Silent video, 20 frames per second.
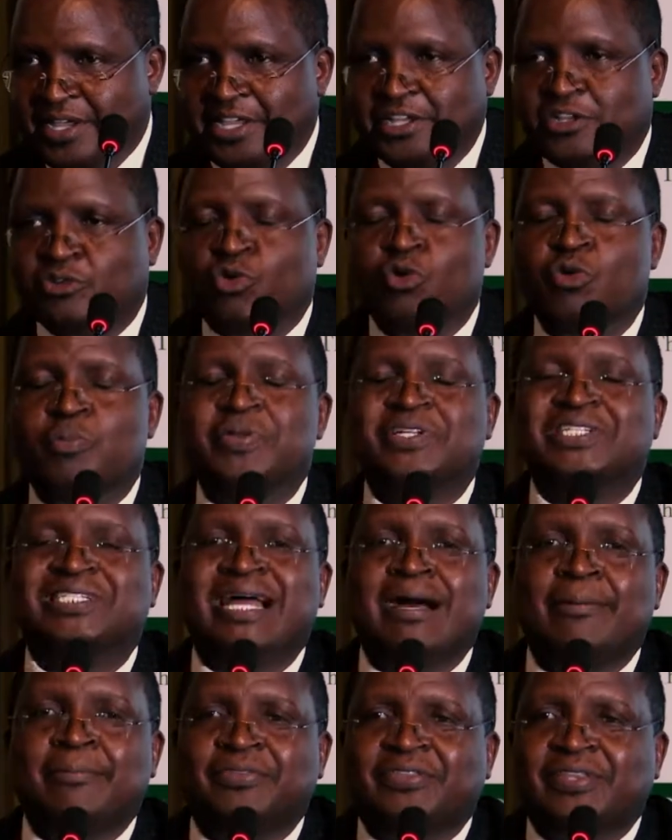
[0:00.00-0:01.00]
It could be
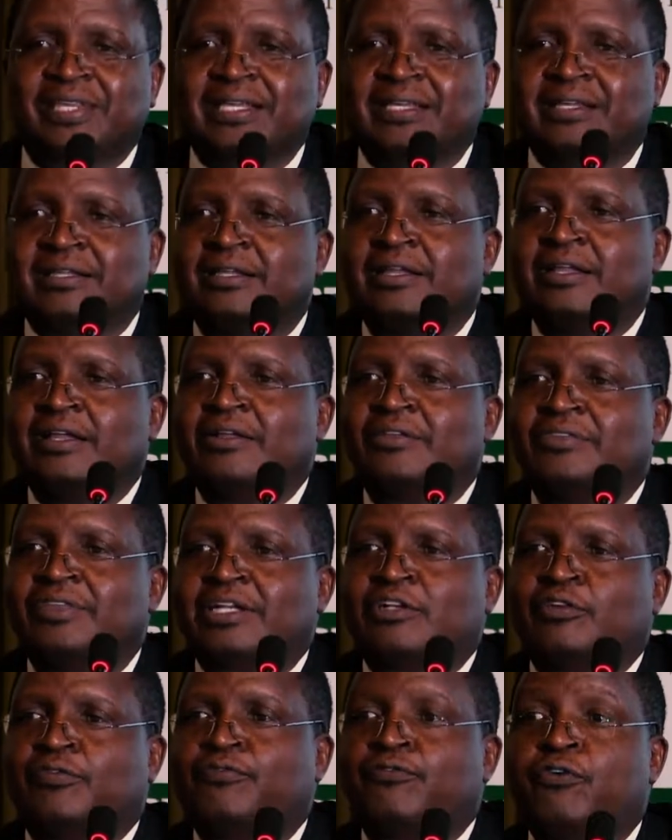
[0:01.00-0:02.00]
something
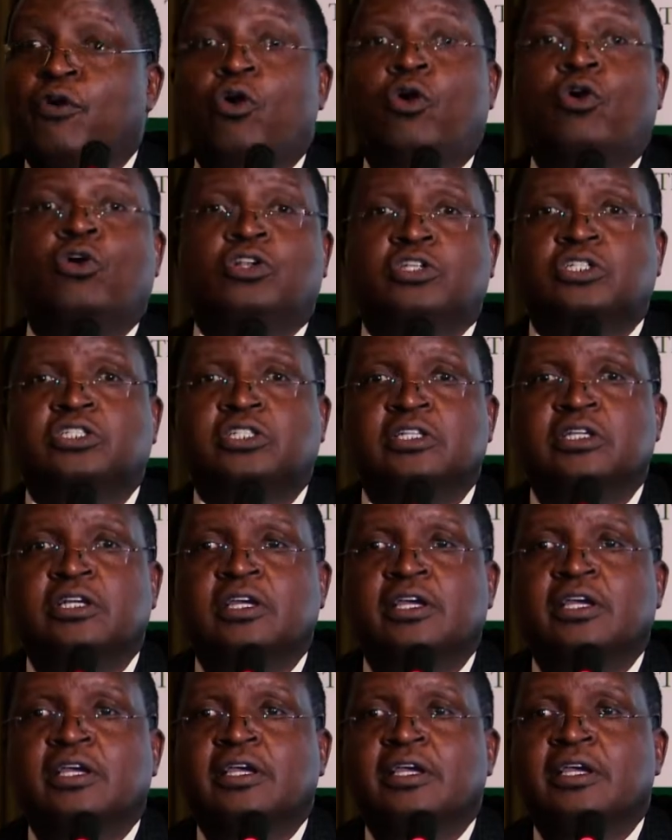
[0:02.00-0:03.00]
that
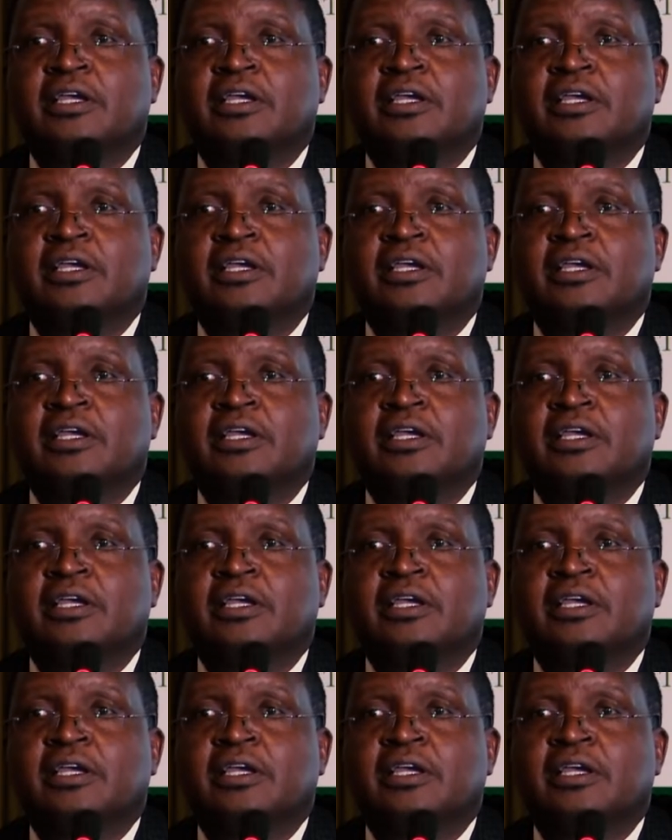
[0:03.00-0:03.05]
falls